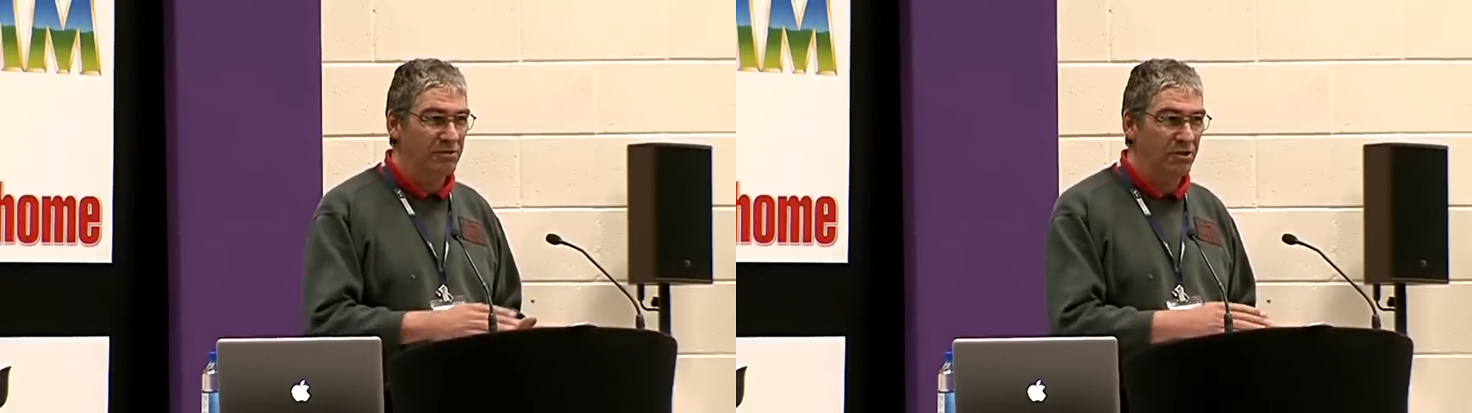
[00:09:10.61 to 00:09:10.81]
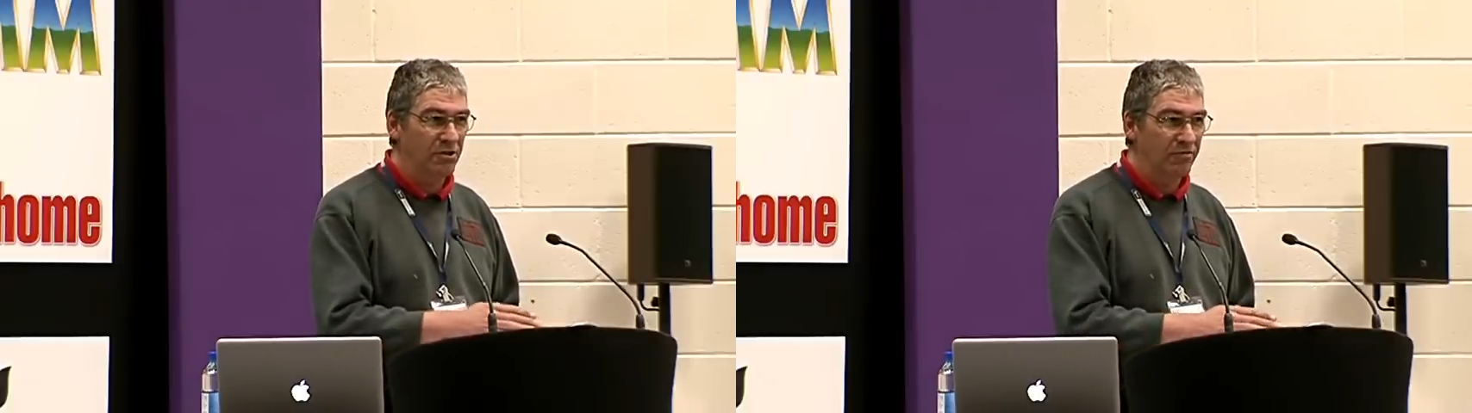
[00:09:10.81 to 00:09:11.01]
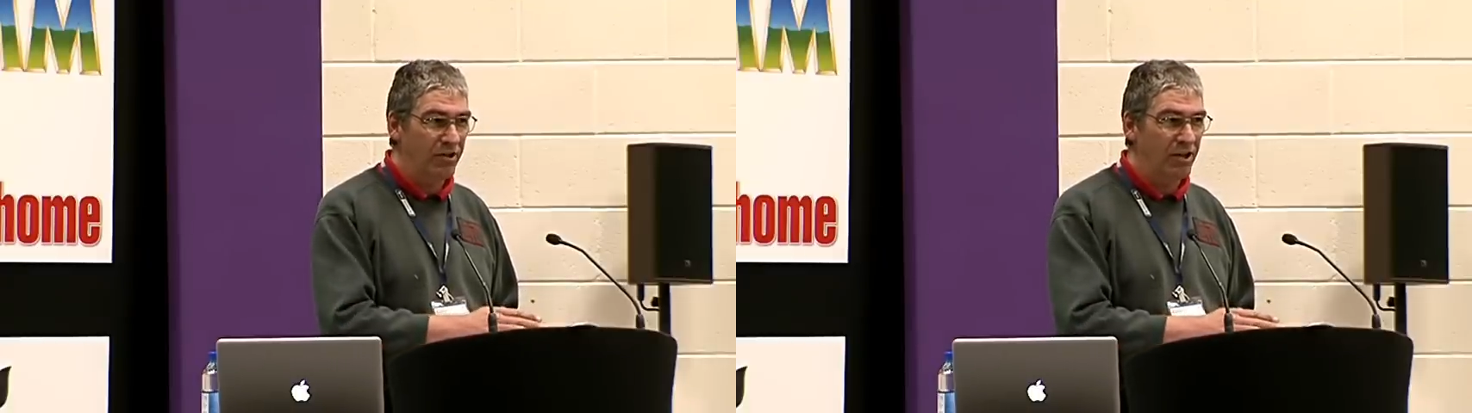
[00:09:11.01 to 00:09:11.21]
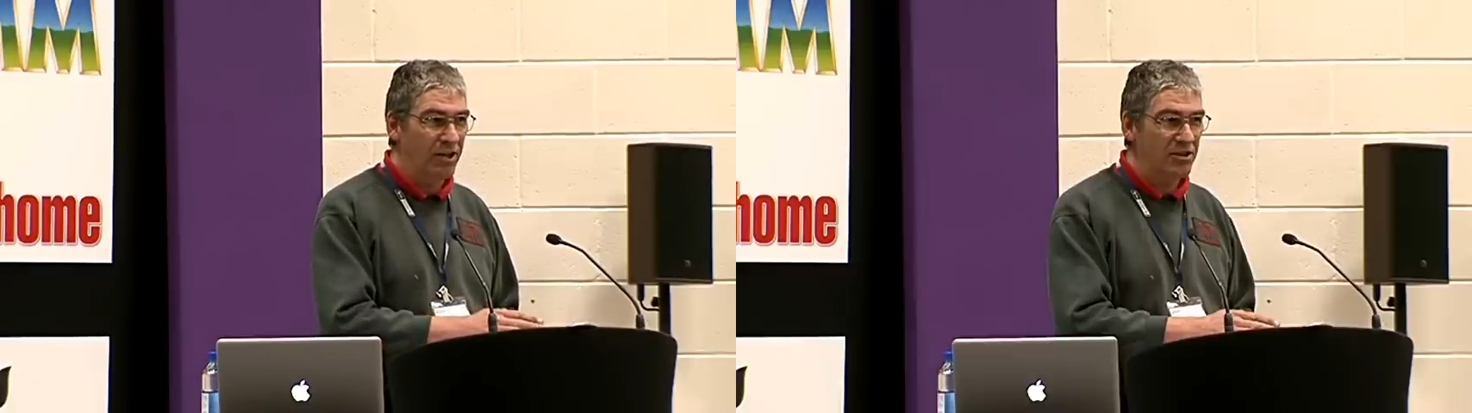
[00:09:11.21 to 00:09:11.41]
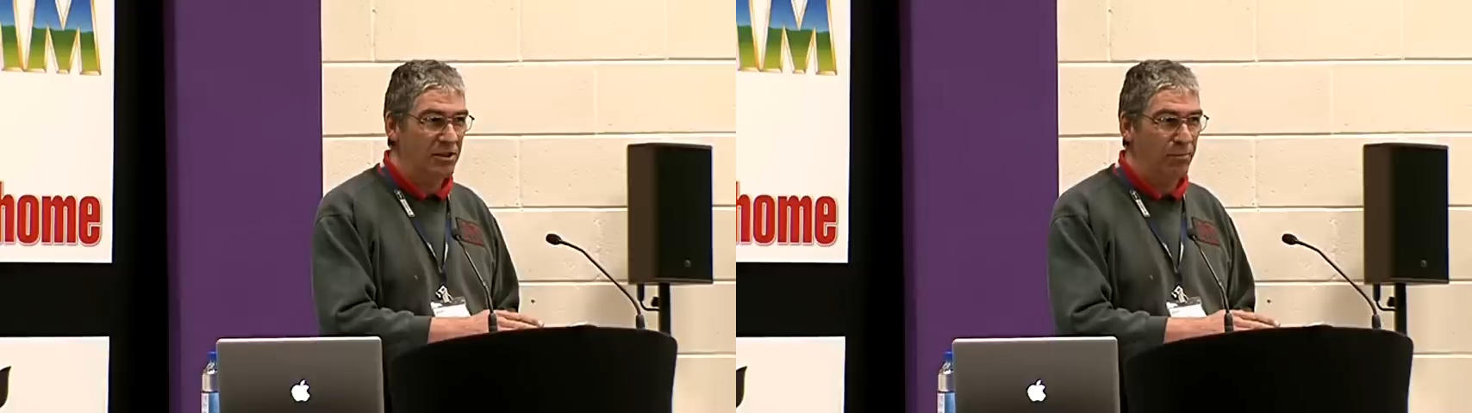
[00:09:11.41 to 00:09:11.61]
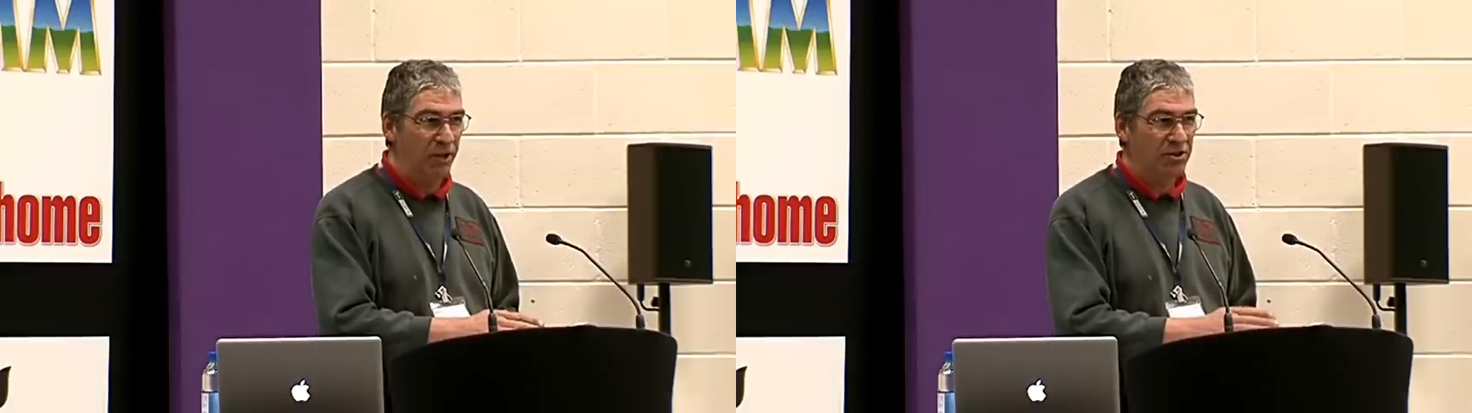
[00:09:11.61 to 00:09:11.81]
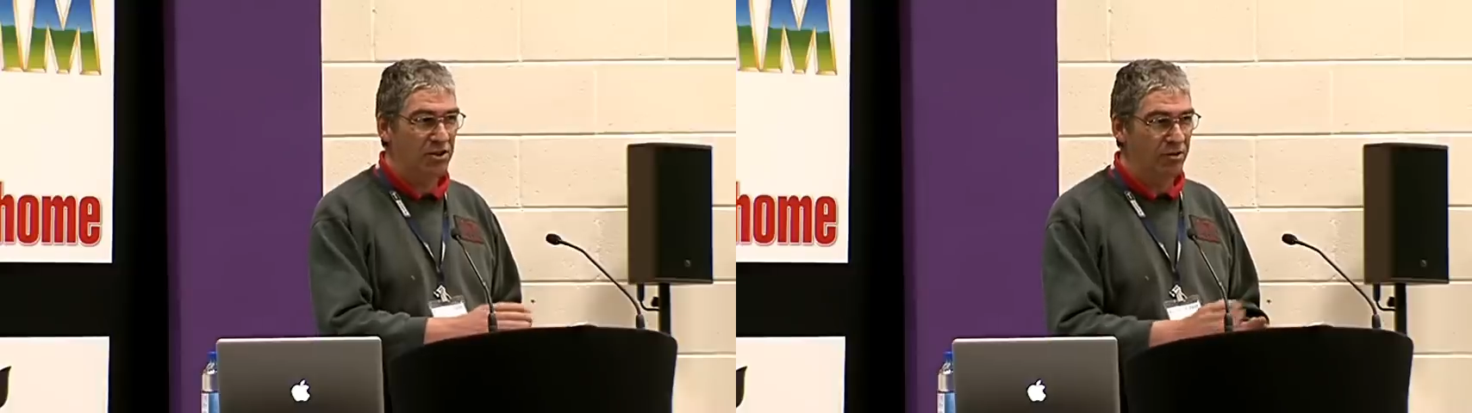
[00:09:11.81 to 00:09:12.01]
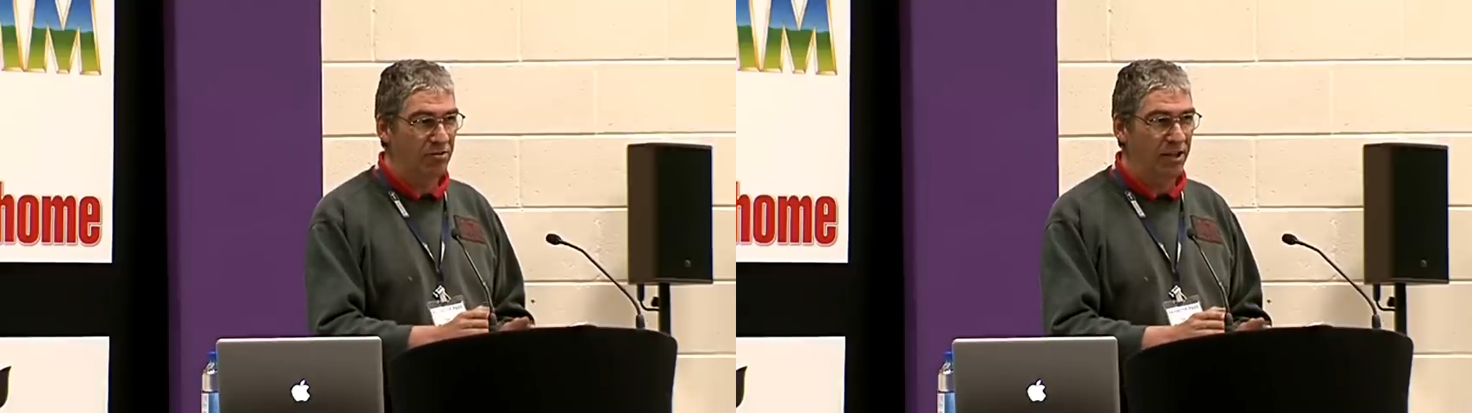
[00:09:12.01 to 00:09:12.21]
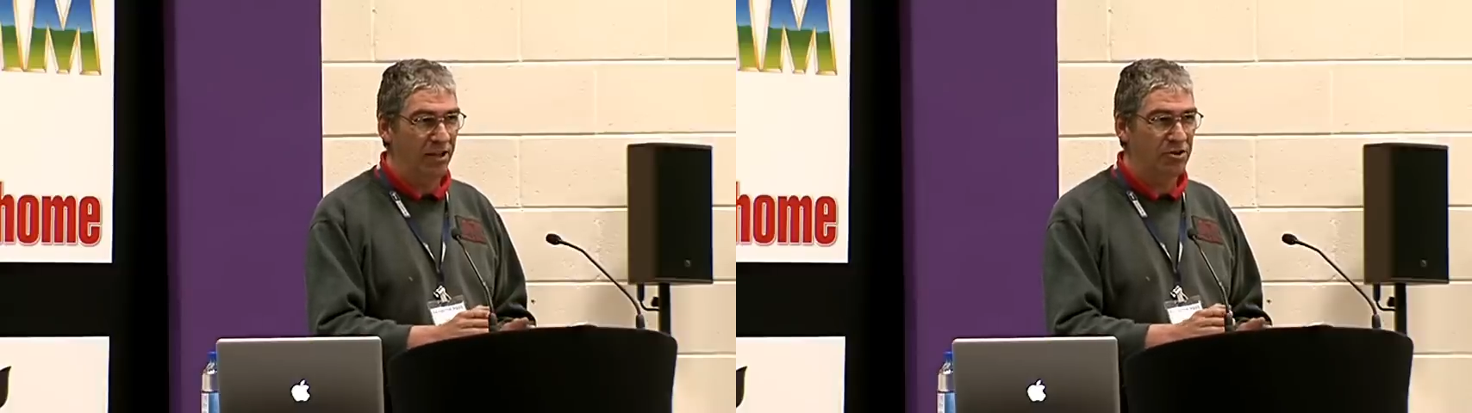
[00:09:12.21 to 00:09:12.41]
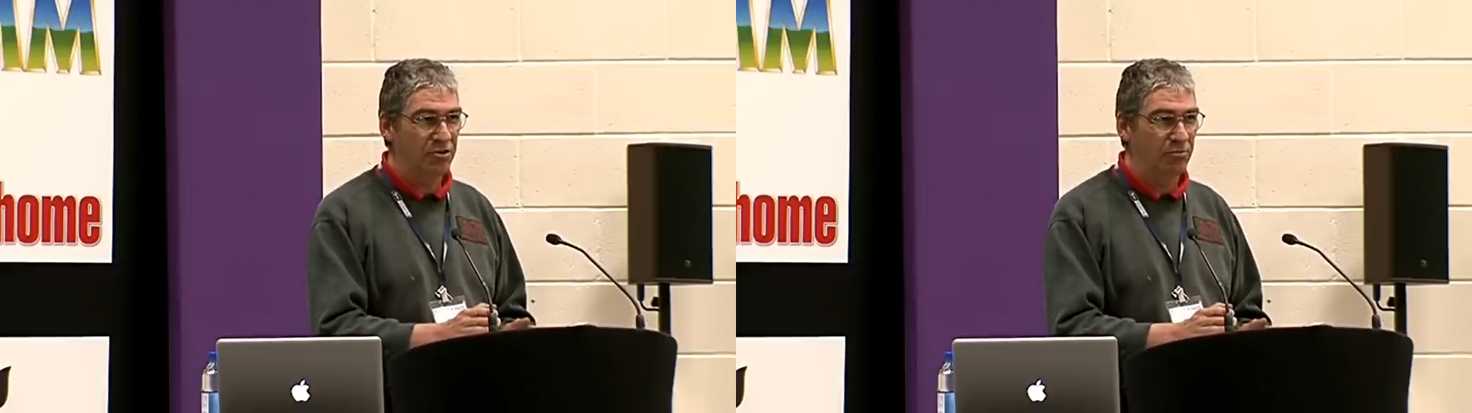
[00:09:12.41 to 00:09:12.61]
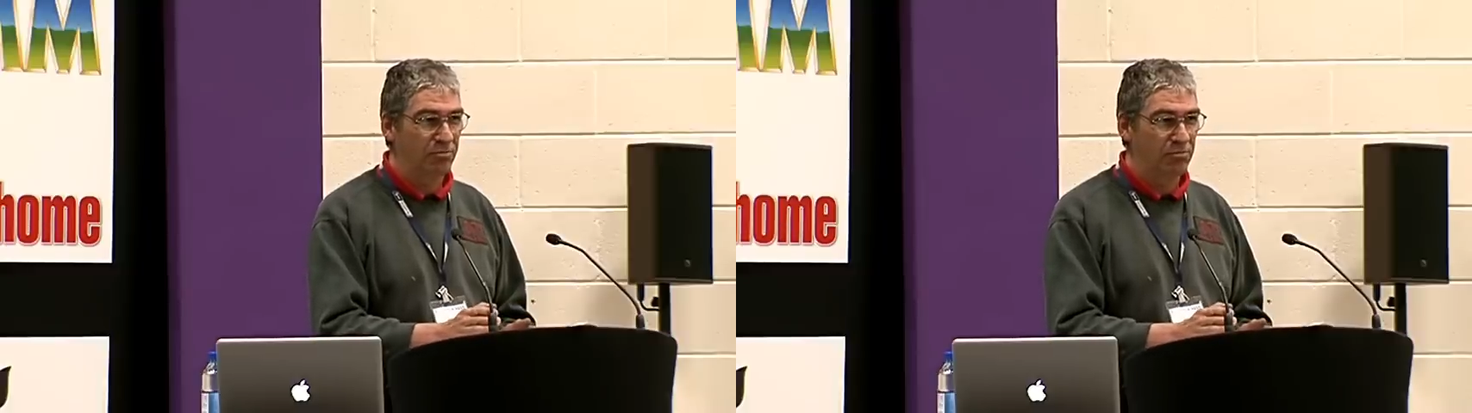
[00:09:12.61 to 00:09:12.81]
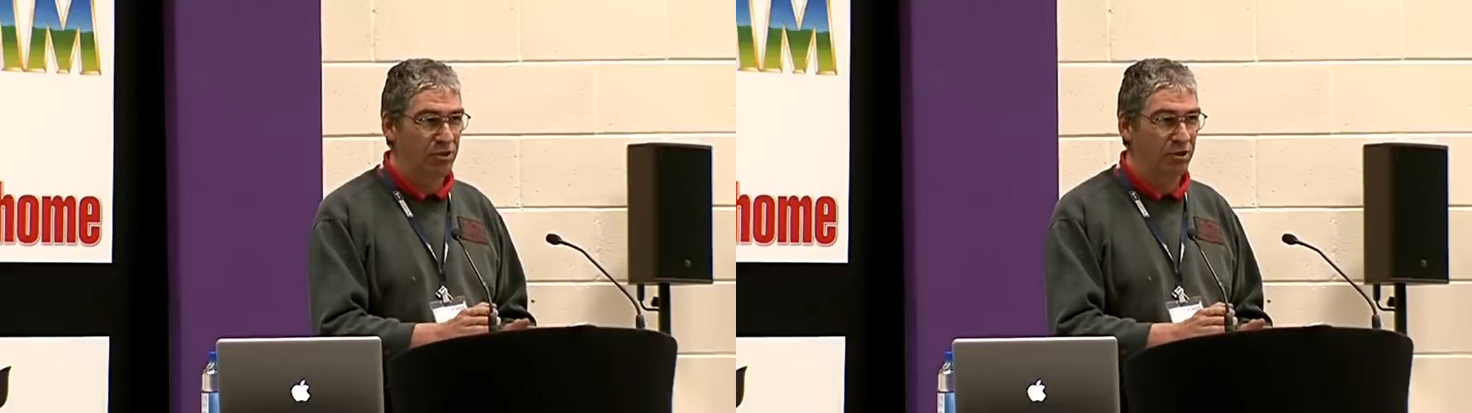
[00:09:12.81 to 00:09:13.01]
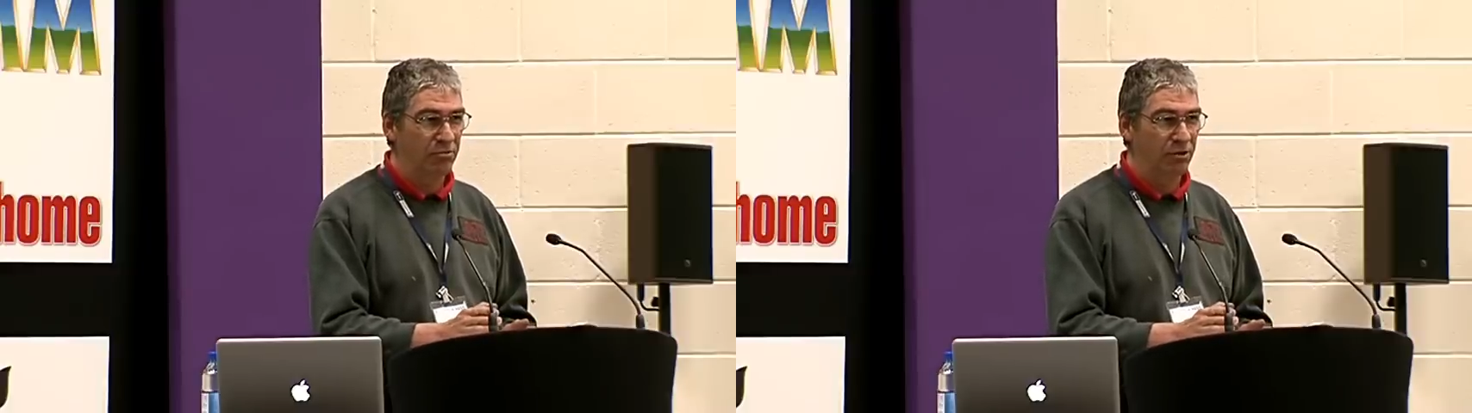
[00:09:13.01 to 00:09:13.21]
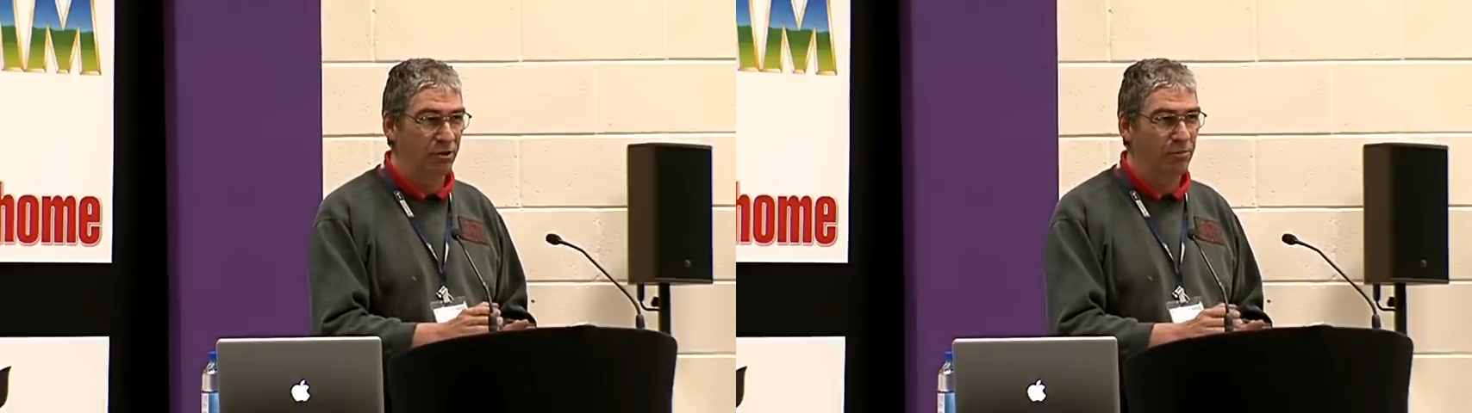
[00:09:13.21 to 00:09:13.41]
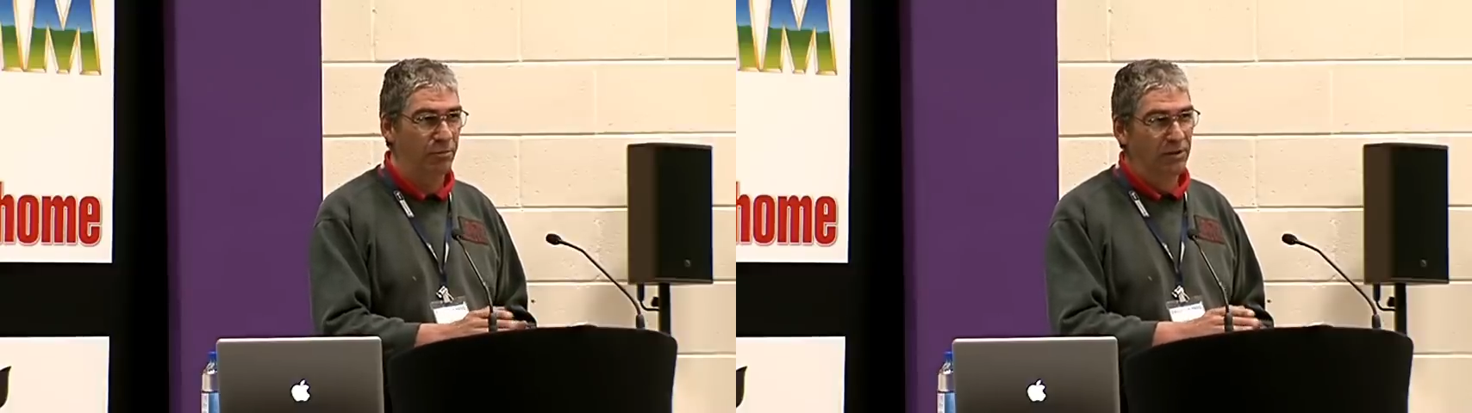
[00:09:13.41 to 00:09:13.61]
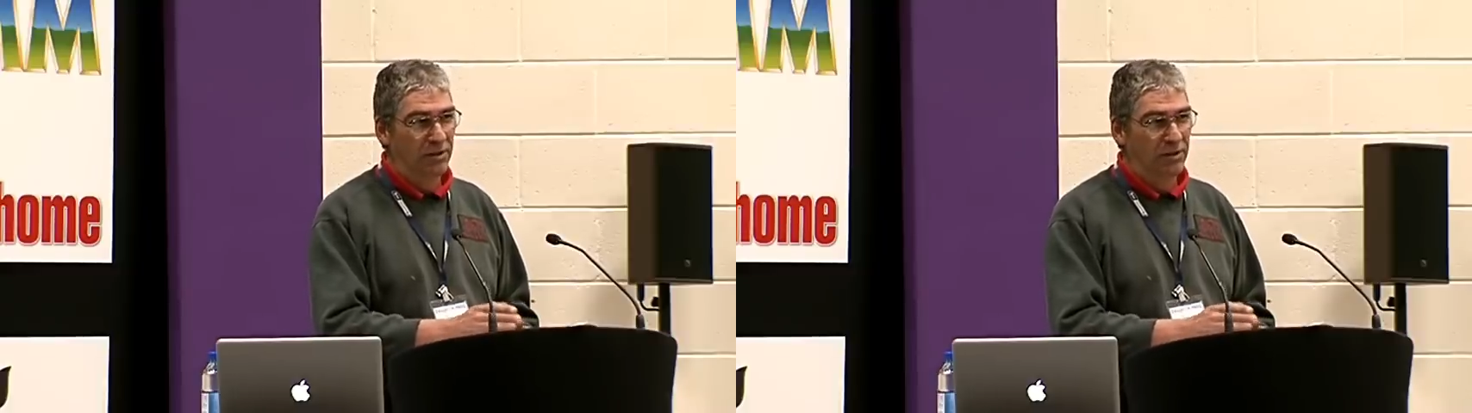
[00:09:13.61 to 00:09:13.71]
you can very easily pass through the Astra 2 group,